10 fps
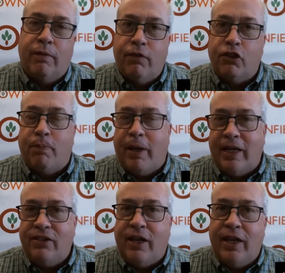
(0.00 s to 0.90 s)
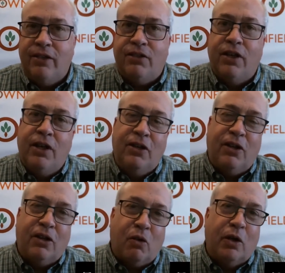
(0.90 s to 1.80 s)
if the supply side's
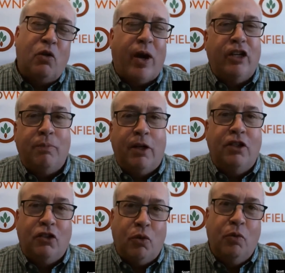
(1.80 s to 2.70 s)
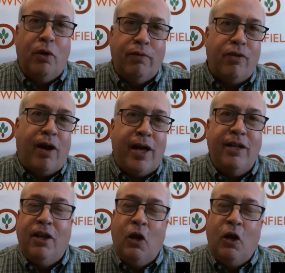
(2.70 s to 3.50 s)
not growing quite as much as we would have thought,